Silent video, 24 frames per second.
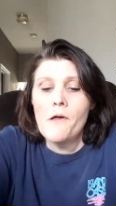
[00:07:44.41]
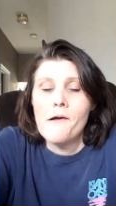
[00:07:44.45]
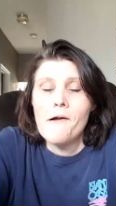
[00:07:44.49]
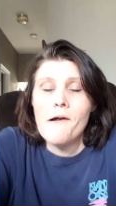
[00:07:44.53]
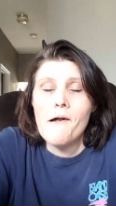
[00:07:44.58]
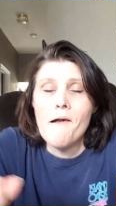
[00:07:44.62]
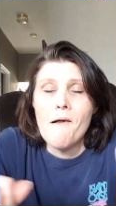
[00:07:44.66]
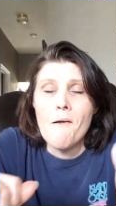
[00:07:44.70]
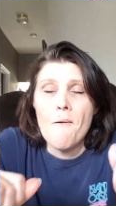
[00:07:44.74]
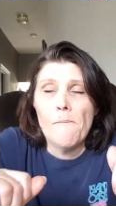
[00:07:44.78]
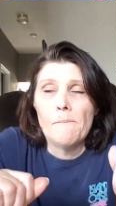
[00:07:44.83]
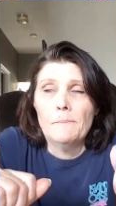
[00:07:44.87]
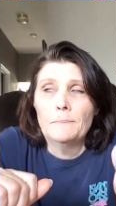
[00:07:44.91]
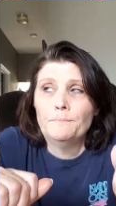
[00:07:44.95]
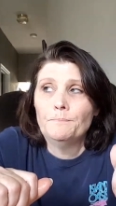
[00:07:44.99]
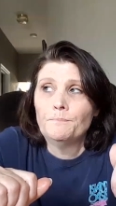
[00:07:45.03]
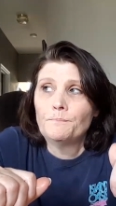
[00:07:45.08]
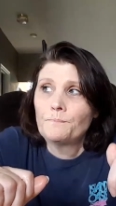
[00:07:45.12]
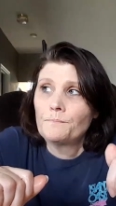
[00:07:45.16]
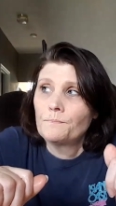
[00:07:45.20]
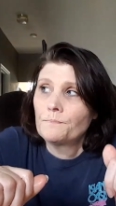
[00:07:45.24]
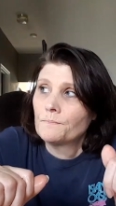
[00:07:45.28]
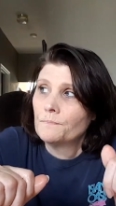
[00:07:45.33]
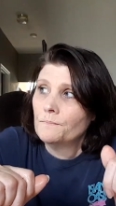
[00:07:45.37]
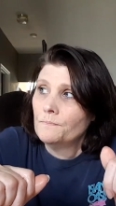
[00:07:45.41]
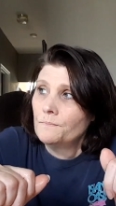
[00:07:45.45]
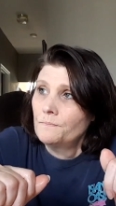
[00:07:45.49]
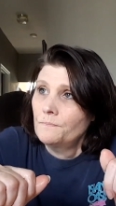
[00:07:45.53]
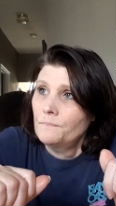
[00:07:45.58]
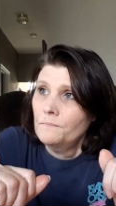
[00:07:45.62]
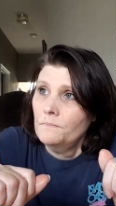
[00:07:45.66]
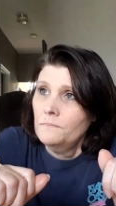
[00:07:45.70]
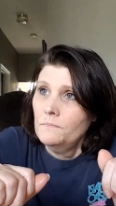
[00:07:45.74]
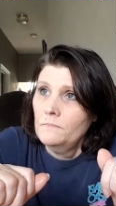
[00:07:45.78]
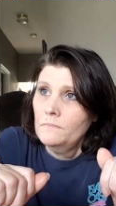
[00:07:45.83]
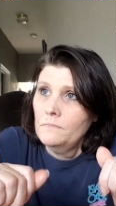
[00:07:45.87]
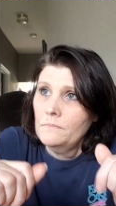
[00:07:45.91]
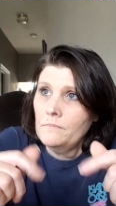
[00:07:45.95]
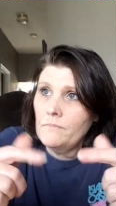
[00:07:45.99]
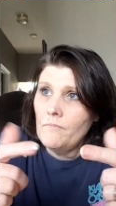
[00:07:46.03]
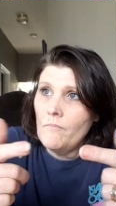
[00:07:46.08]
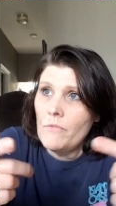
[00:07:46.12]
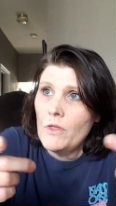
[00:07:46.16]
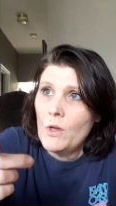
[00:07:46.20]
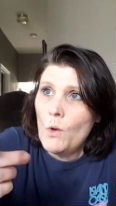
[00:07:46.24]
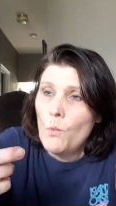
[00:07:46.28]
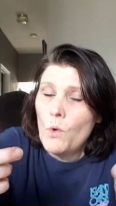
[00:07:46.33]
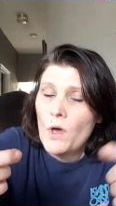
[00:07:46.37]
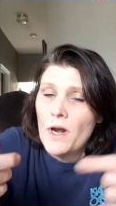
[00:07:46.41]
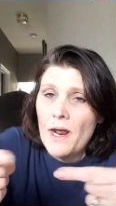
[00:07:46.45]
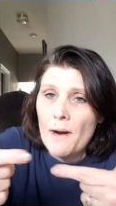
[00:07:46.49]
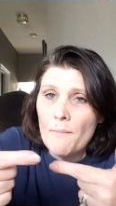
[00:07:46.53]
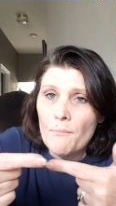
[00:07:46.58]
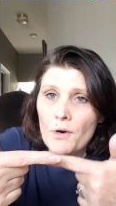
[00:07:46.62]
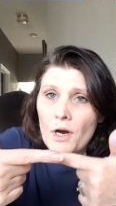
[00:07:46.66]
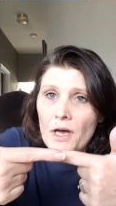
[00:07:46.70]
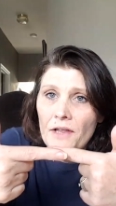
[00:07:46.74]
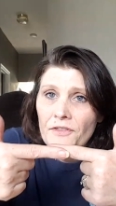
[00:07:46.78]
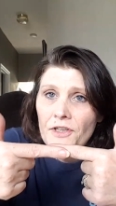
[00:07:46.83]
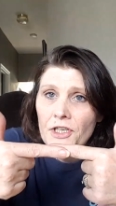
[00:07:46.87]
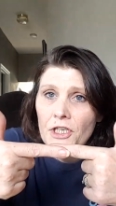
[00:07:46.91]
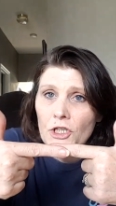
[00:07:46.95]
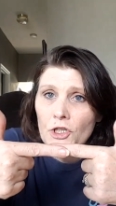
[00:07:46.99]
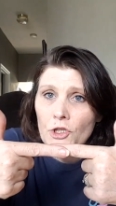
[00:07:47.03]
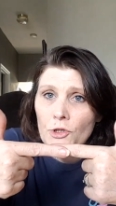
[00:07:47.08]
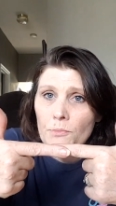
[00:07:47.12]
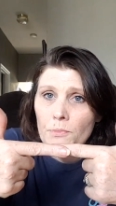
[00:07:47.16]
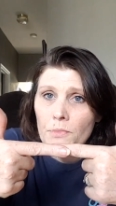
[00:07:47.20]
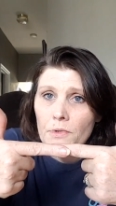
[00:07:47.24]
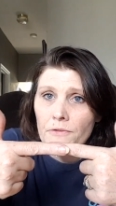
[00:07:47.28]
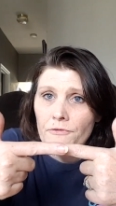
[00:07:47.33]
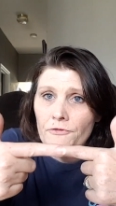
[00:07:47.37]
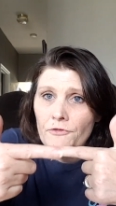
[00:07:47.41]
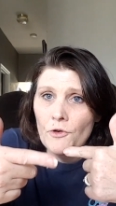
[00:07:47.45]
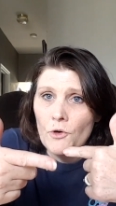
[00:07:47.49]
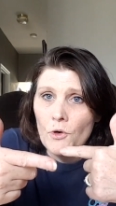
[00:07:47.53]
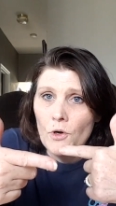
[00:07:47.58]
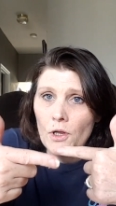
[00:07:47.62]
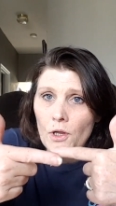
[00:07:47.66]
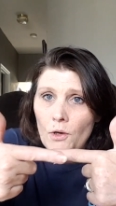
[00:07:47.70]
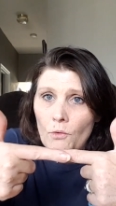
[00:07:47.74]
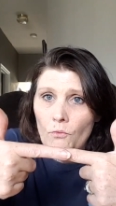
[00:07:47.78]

Um, when I brought the aluminum foil